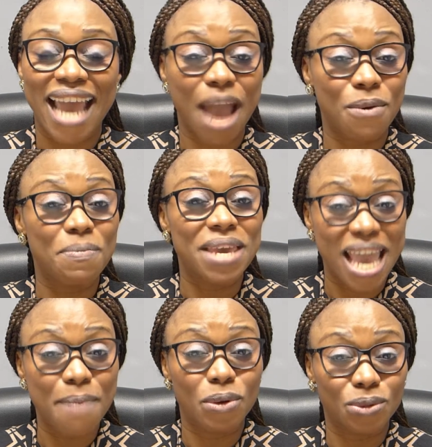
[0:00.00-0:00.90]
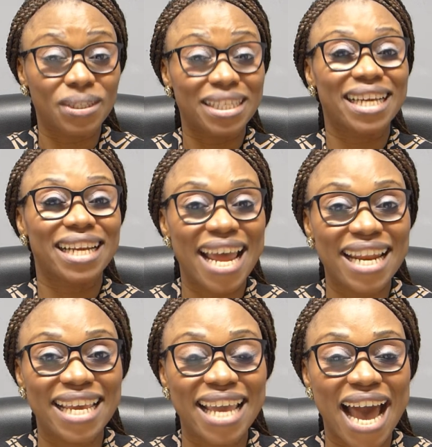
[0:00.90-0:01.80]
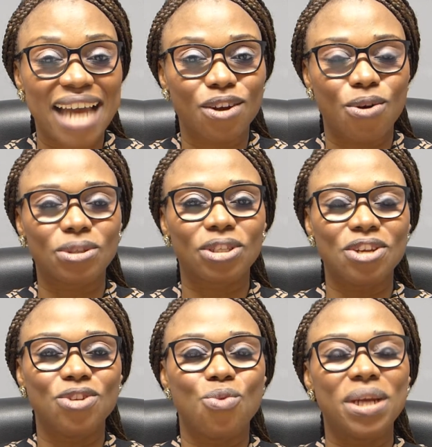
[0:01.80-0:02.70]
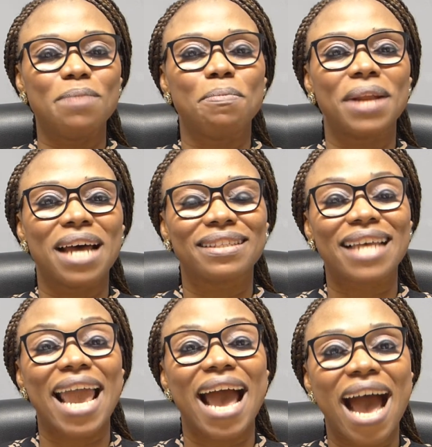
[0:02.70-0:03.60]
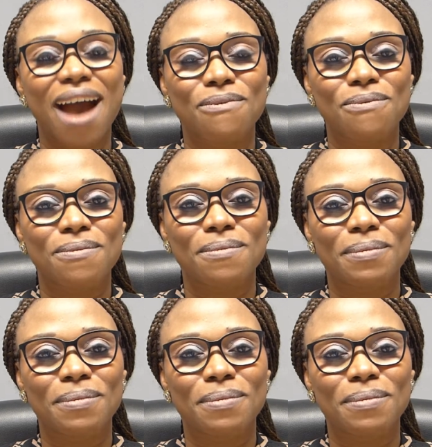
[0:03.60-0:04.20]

I will be able to see clearly and continue with the plans I have.